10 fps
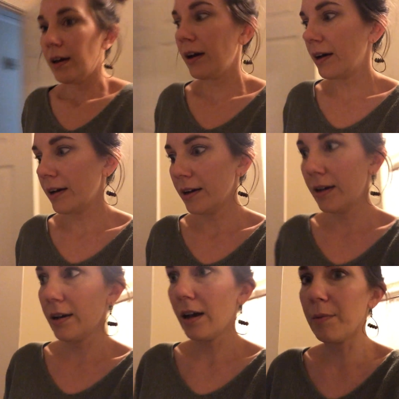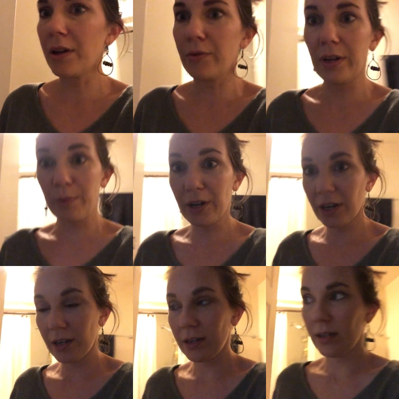I'm going to read a book
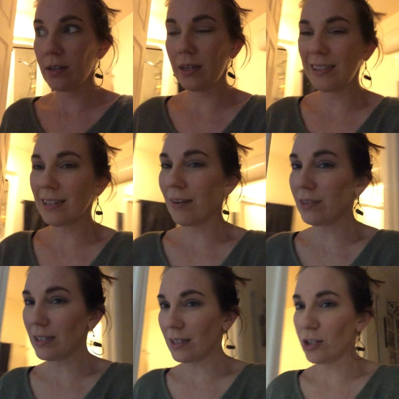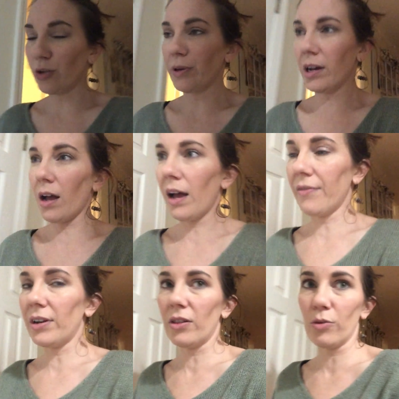instead of listen to a book, I have
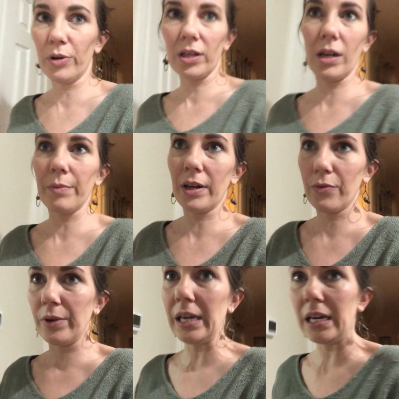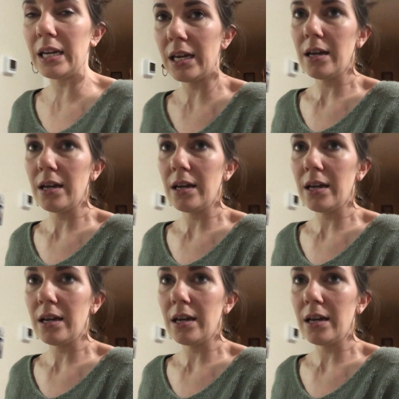another book that I'm going to read.